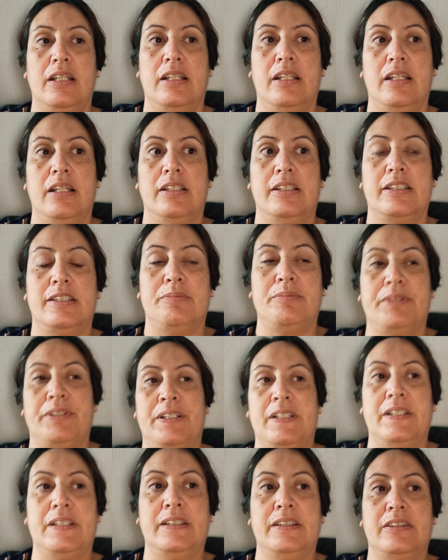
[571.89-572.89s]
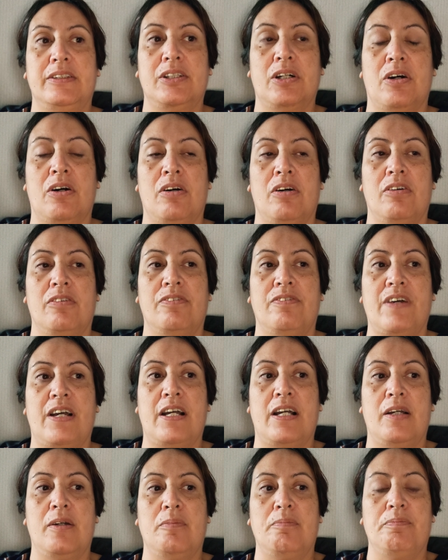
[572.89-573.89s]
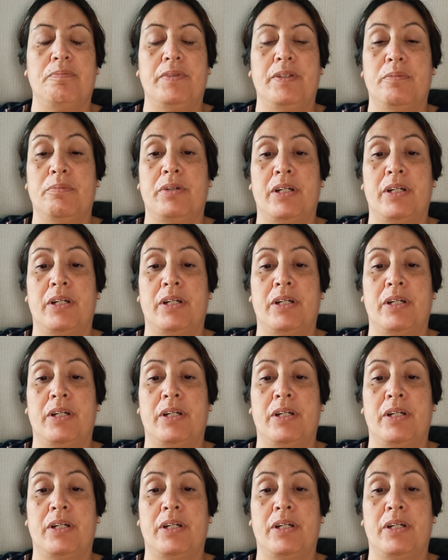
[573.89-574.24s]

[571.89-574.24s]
the experience of the